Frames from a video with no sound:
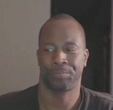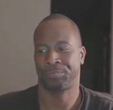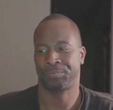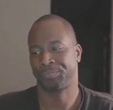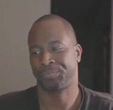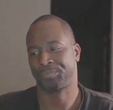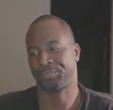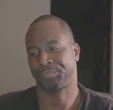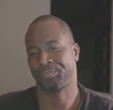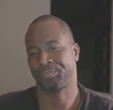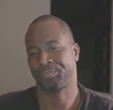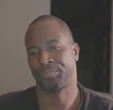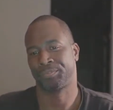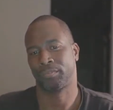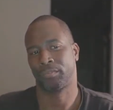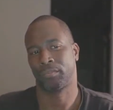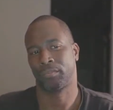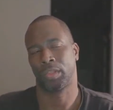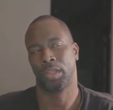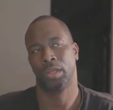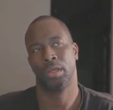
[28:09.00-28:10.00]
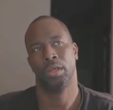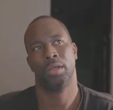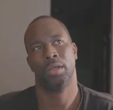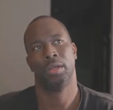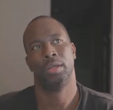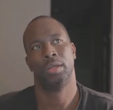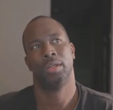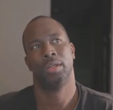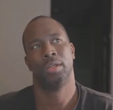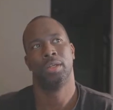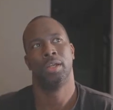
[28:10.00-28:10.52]

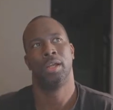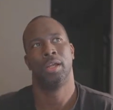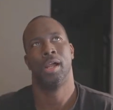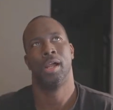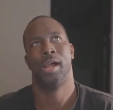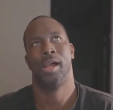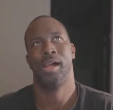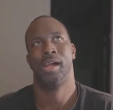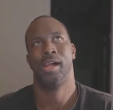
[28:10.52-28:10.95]
Nobody speaks.